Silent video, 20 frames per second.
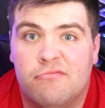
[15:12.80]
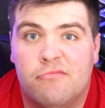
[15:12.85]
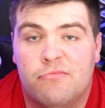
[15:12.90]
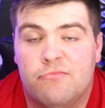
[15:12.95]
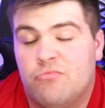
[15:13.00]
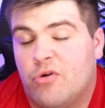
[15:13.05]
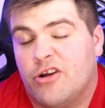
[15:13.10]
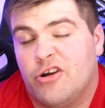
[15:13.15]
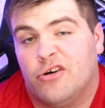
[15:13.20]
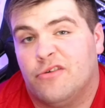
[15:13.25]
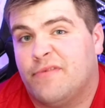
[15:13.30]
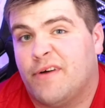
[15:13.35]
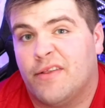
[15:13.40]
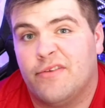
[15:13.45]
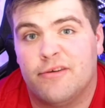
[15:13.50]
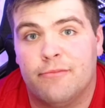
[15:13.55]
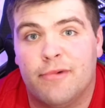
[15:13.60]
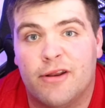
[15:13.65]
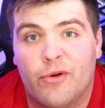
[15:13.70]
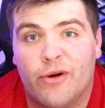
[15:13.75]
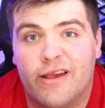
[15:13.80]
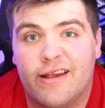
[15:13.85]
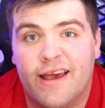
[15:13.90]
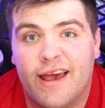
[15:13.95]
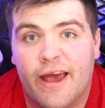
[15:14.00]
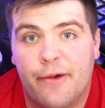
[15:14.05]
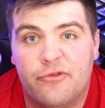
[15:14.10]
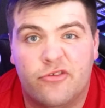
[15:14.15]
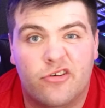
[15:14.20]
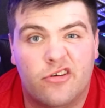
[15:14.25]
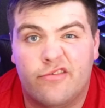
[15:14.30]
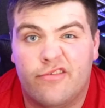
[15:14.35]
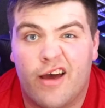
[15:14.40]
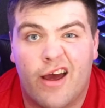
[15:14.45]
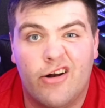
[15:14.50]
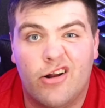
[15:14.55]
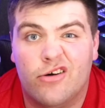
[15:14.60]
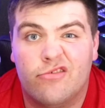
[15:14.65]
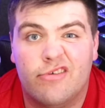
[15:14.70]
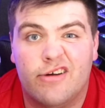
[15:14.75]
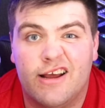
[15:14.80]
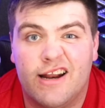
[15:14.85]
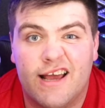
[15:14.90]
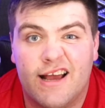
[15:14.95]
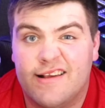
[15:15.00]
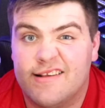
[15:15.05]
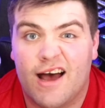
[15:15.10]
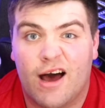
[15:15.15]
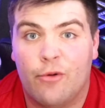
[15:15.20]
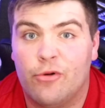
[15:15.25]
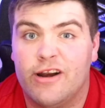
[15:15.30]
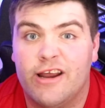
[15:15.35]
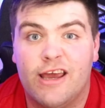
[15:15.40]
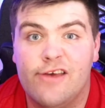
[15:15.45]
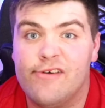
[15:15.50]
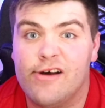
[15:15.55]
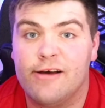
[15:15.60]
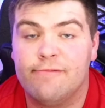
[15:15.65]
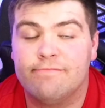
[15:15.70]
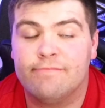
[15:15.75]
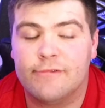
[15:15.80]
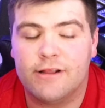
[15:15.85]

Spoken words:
Probably don't fancy midweek games, which is fair enough, really, because I wouldn't either.